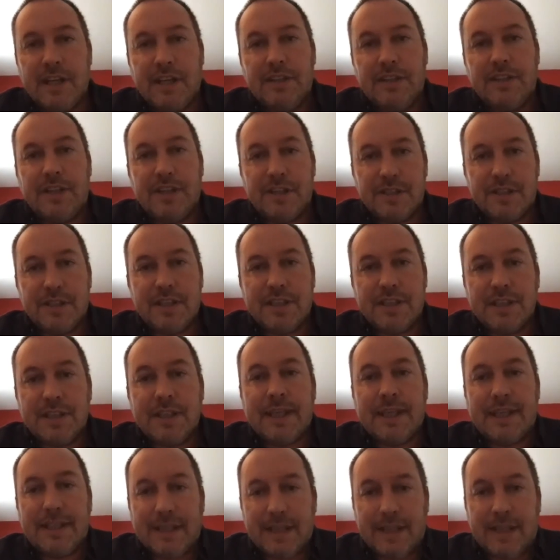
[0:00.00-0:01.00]
does this
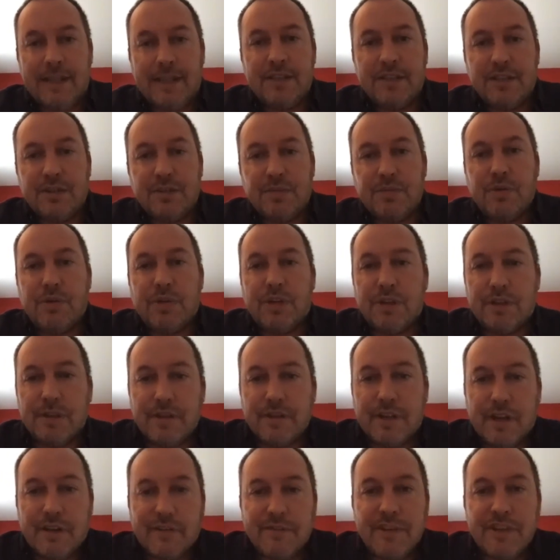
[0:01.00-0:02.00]
link into what our,
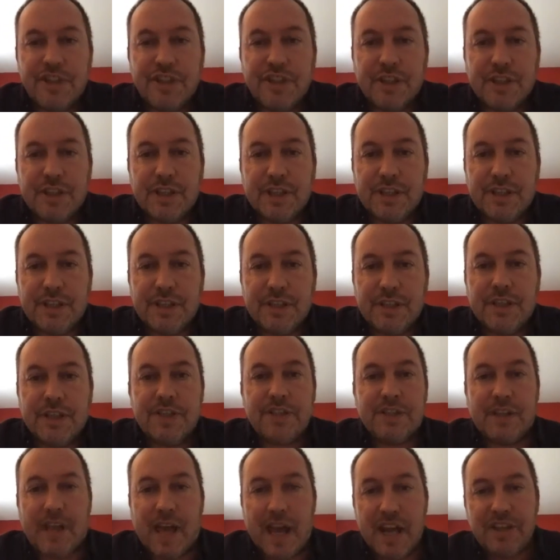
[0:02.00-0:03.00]
our vision is and does
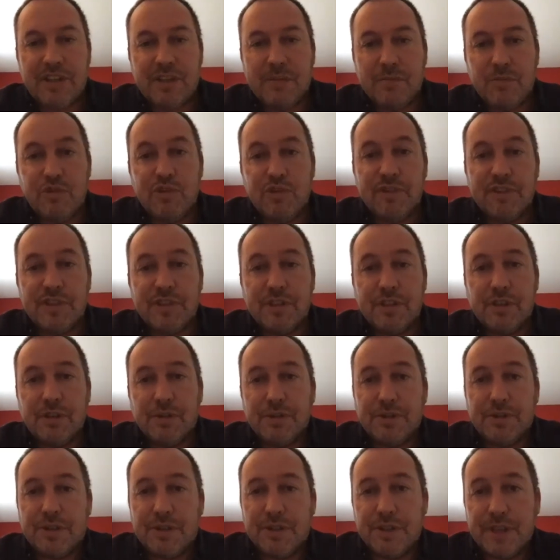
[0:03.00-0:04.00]
it actually move us
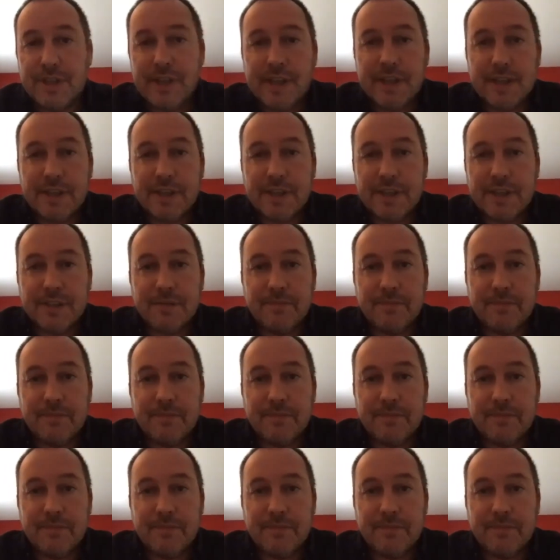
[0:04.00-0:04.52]
closer to that?